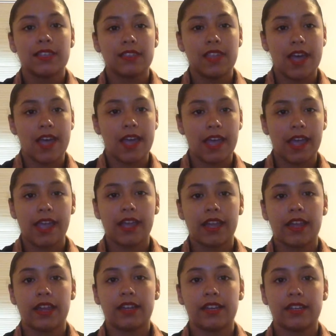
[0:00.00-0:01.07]

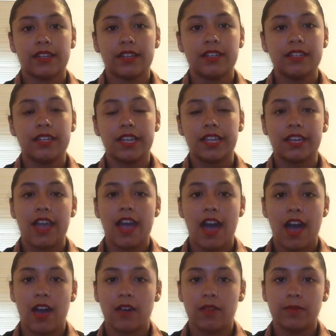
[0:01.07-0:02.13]
that need
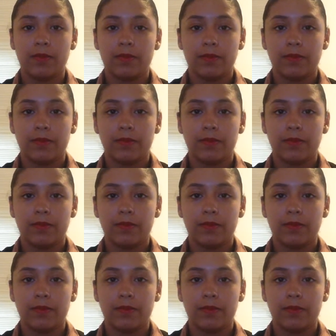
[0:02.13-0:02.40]
help